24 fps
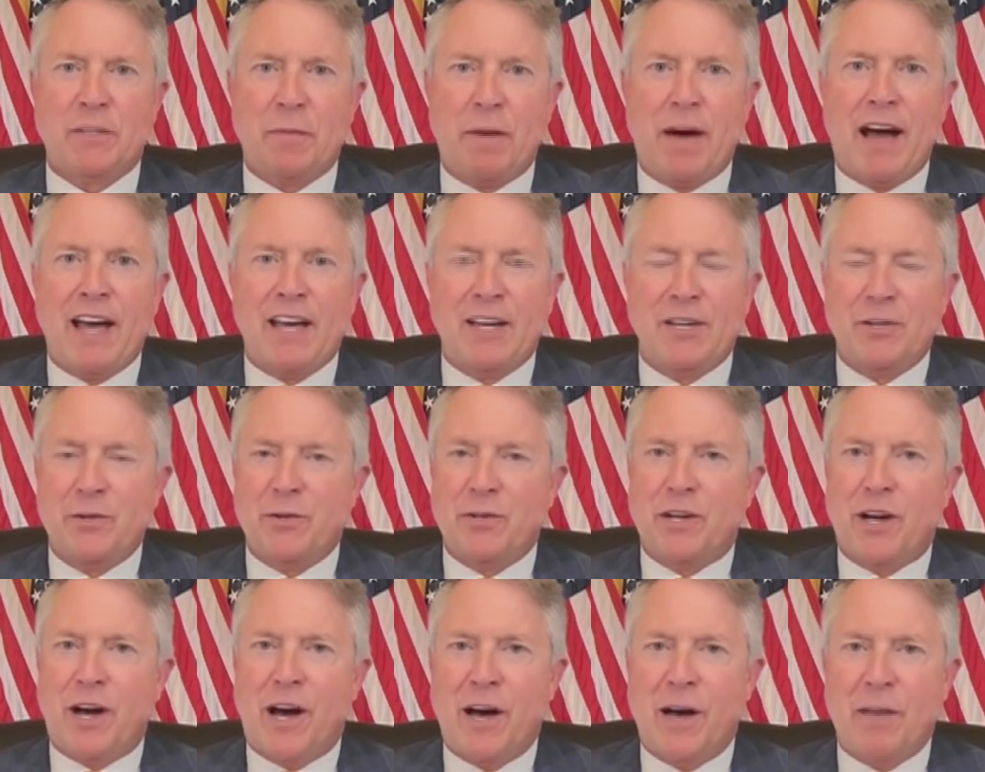to buy a new
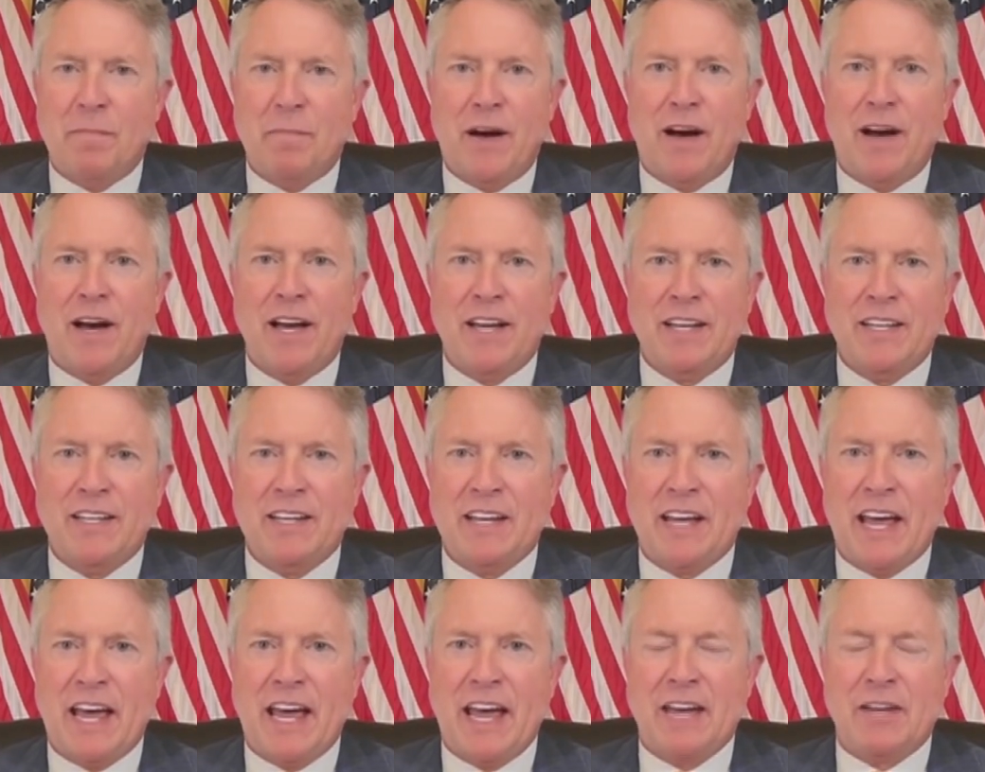
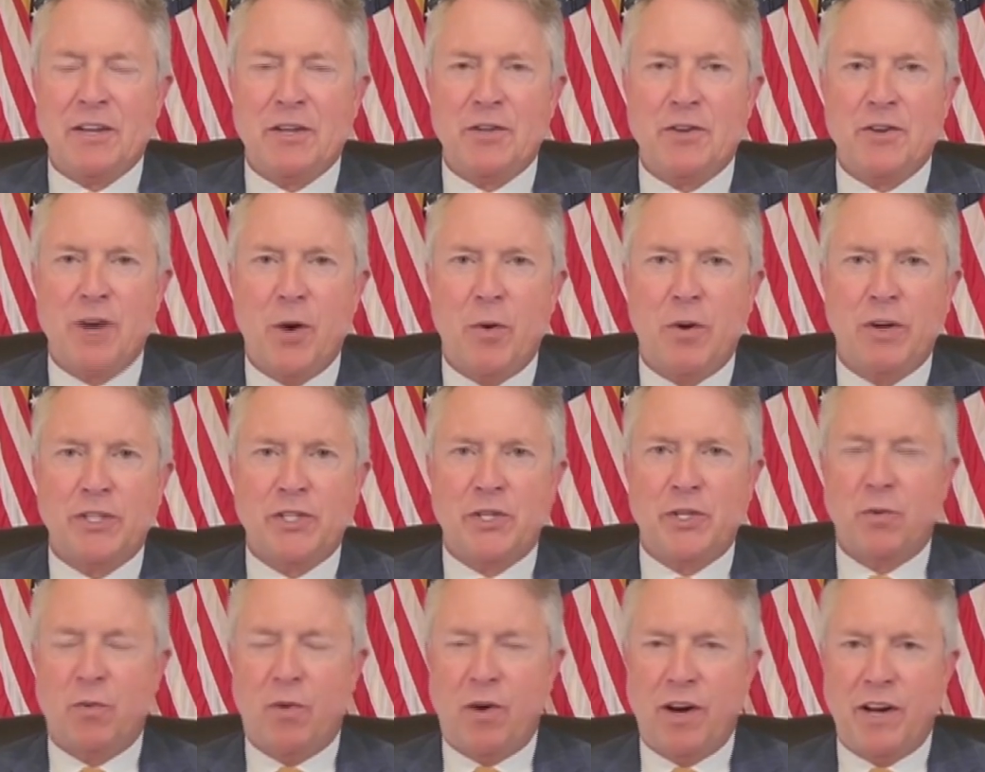combine and you know what
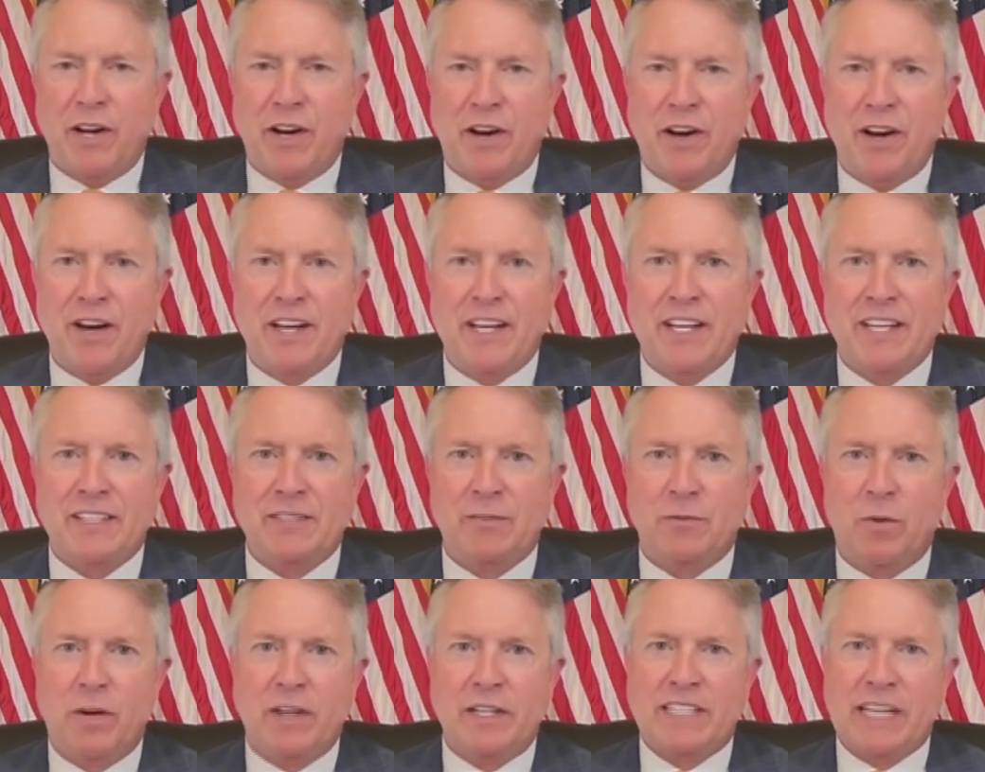you want on it
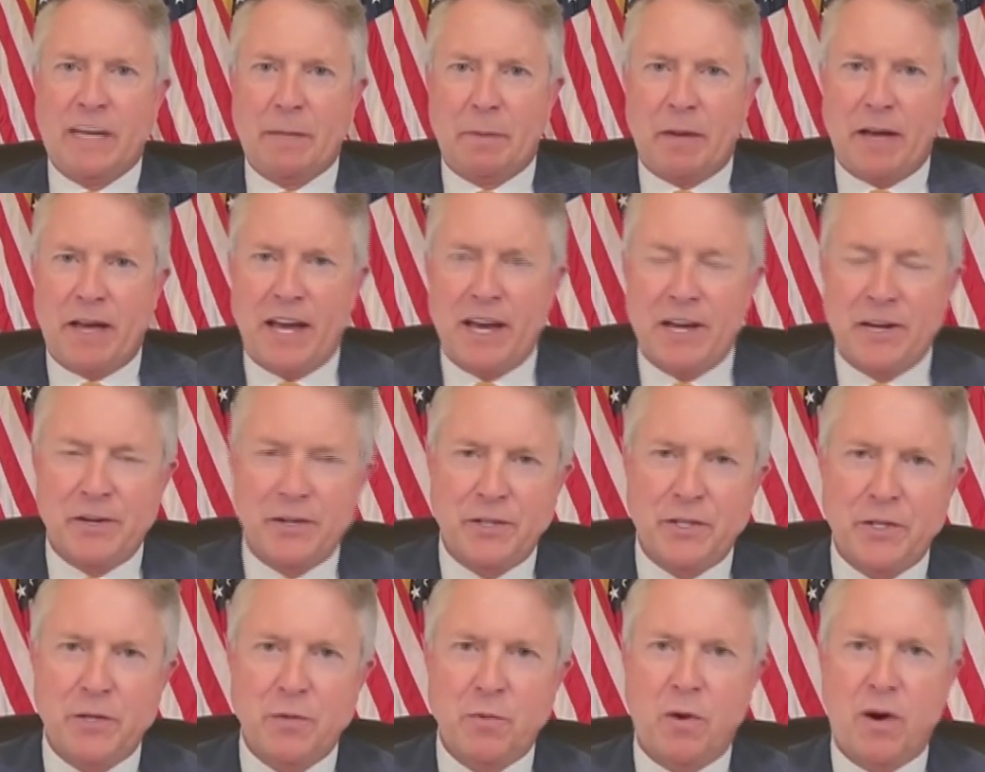and what type of header
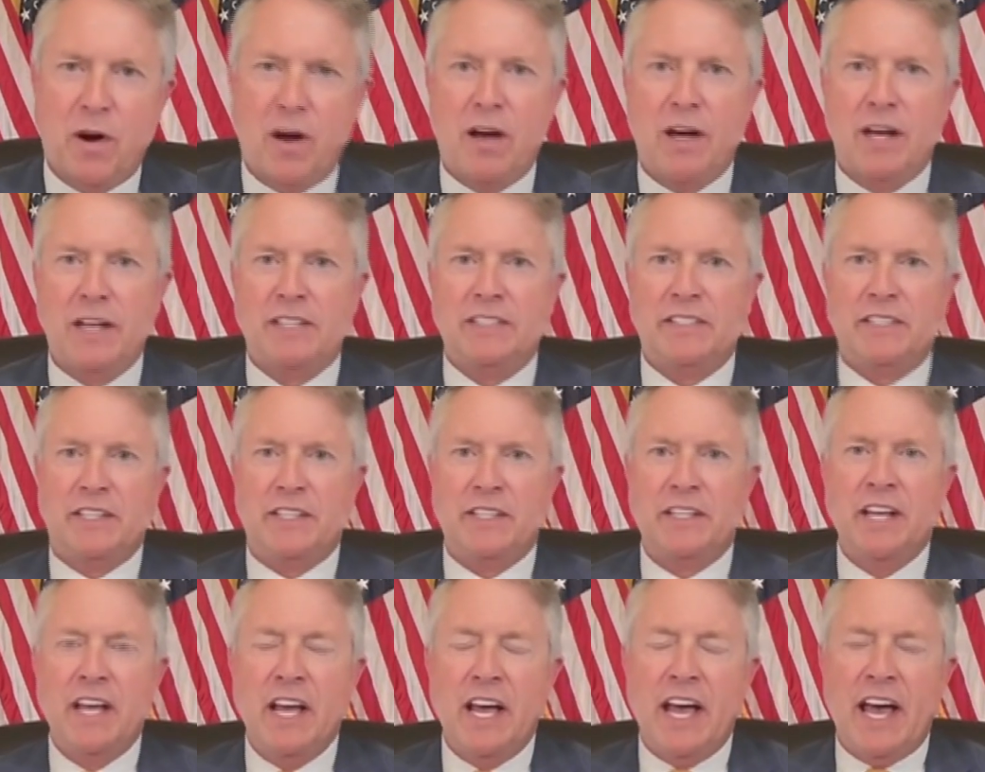you want.
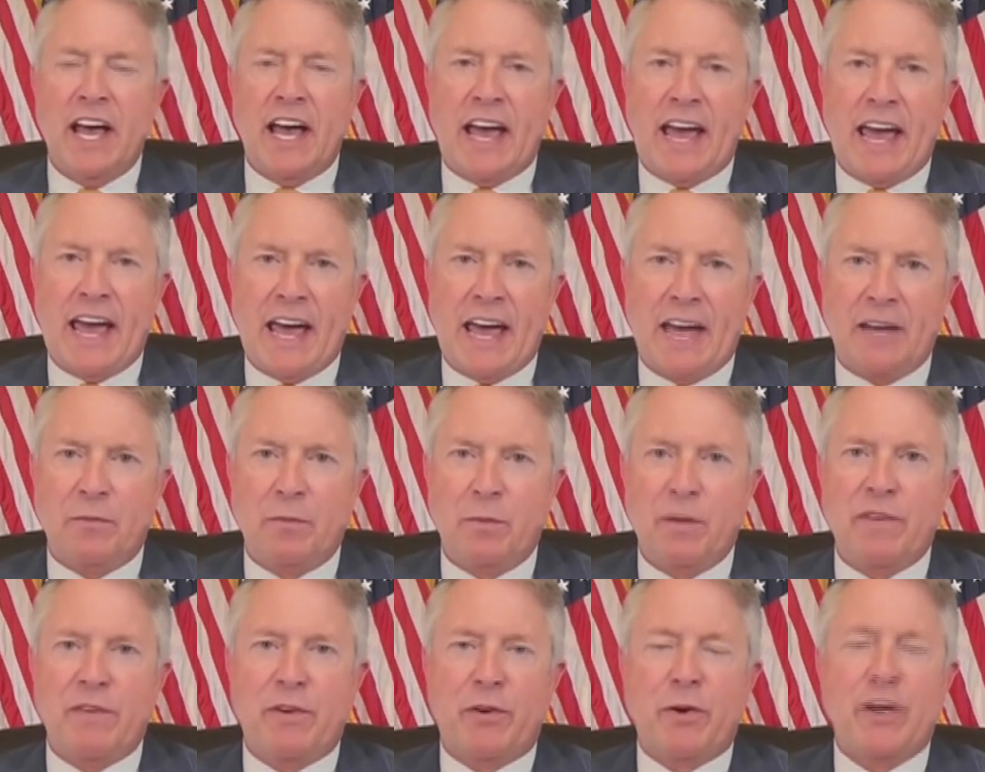And
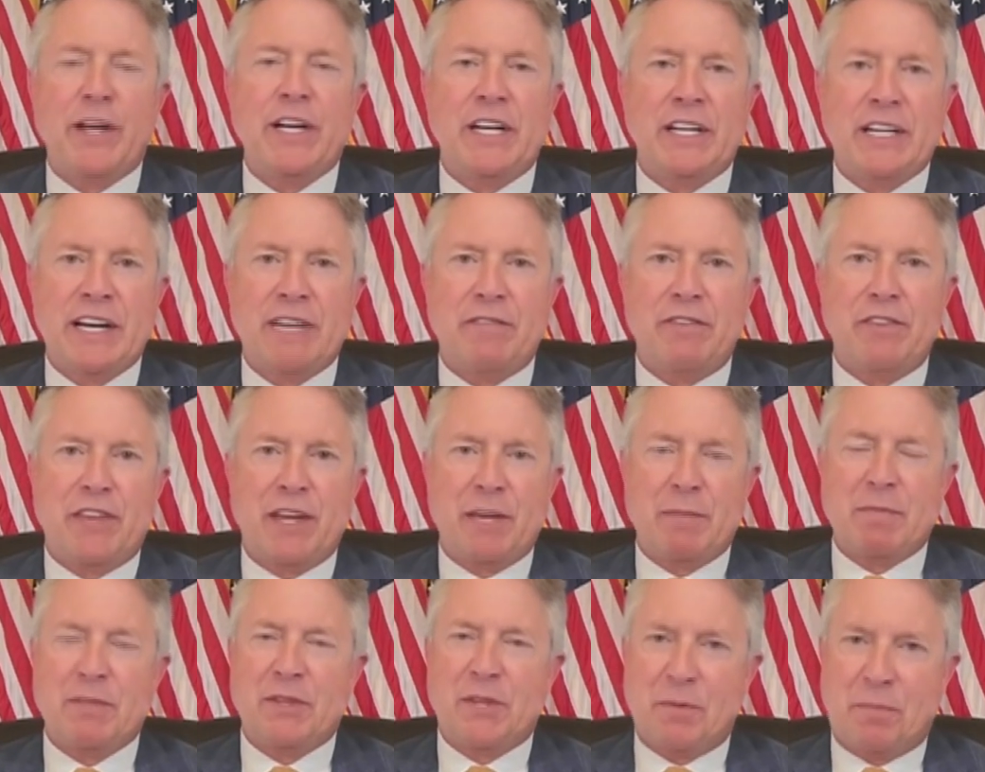we've agreed on
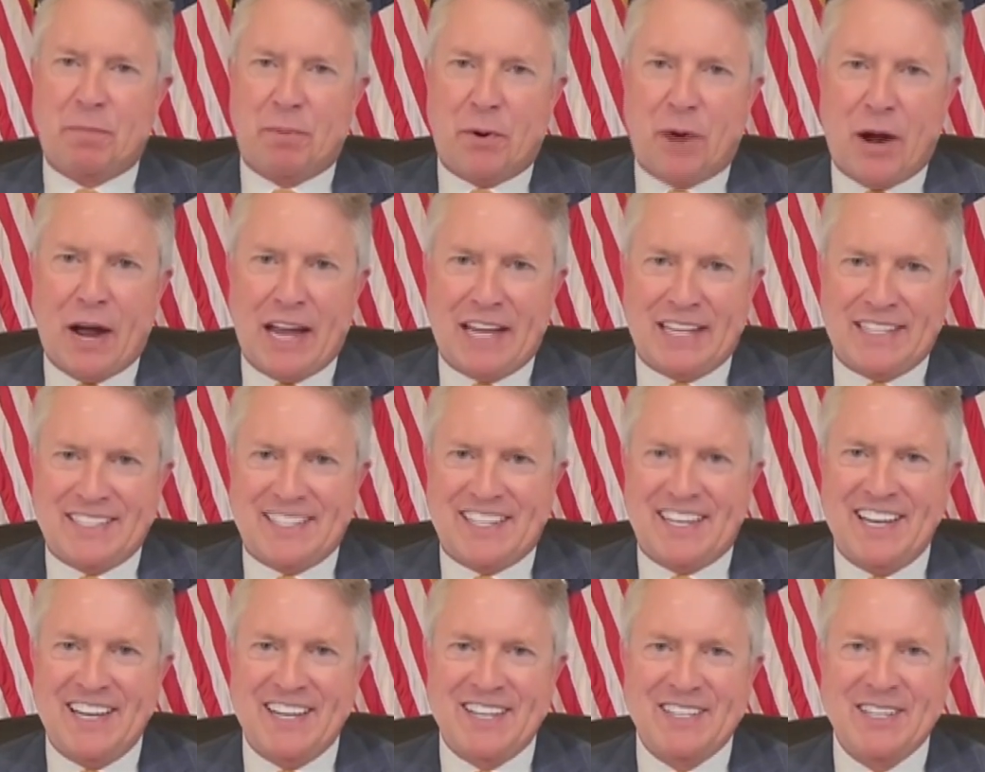everything but the
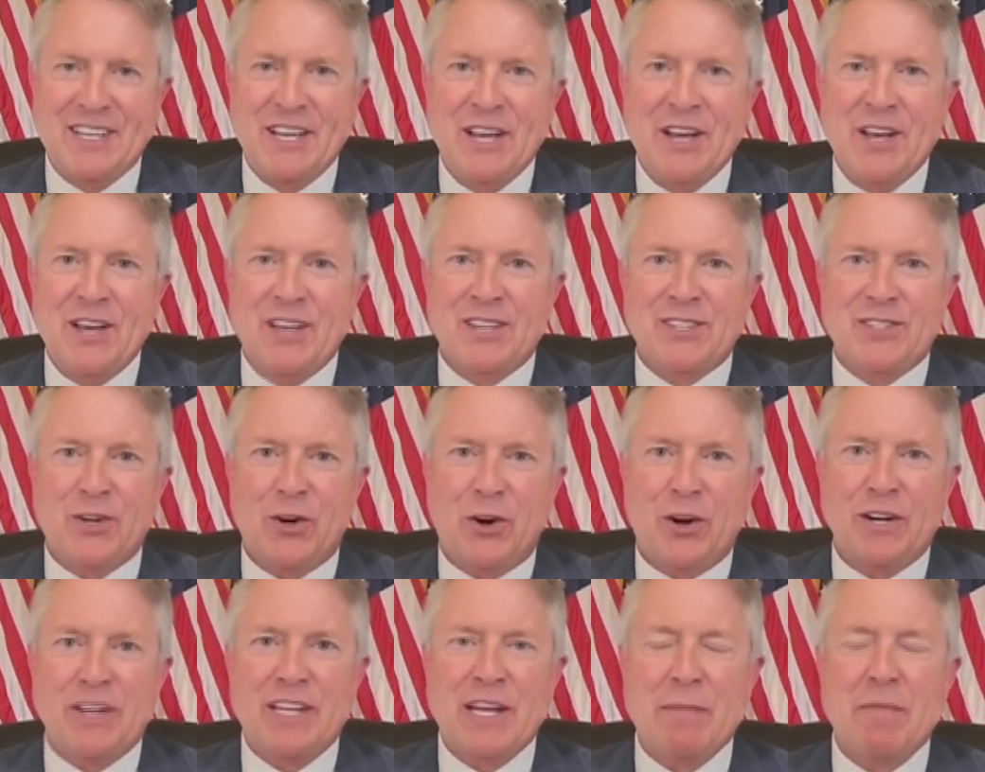price. So
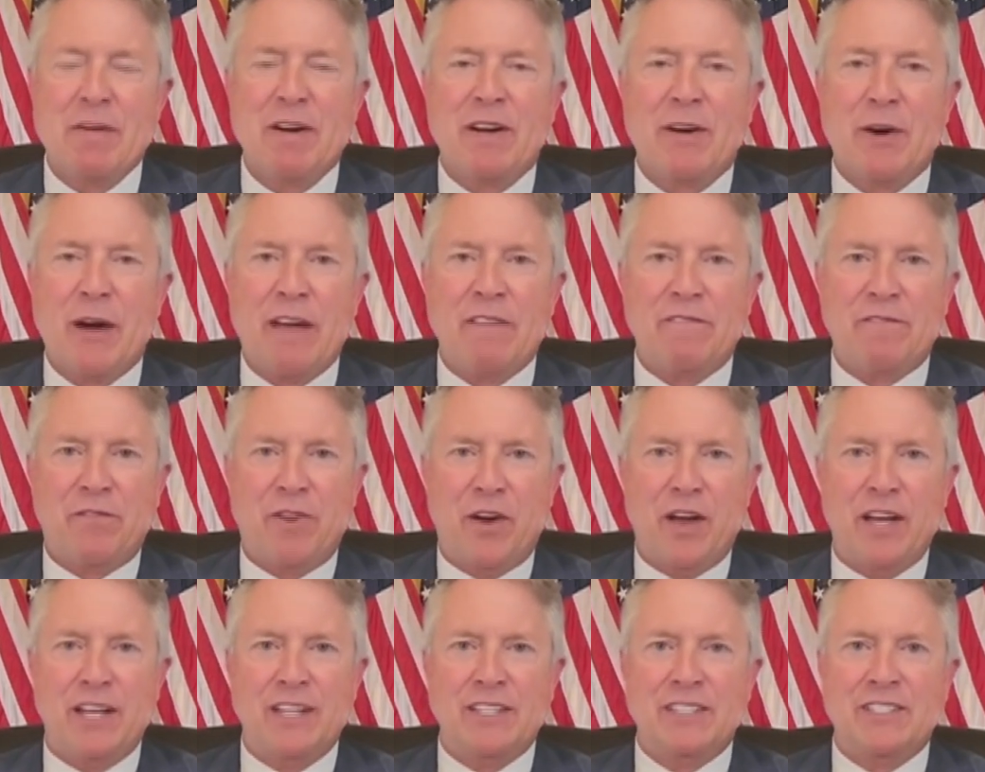our Democrat
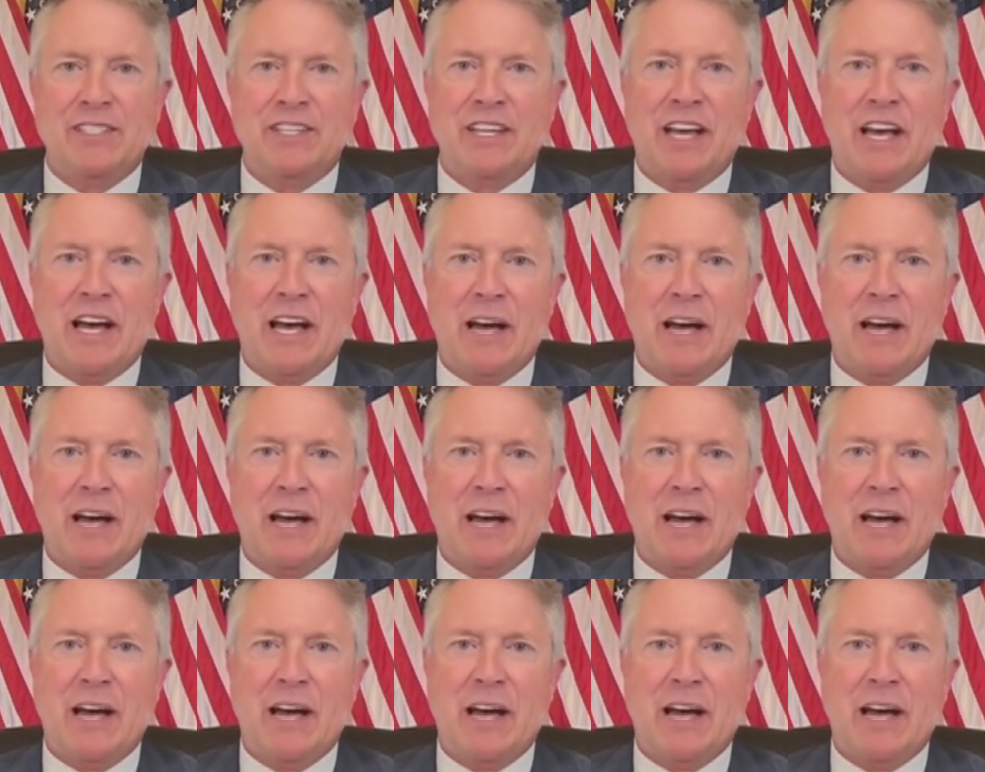friends,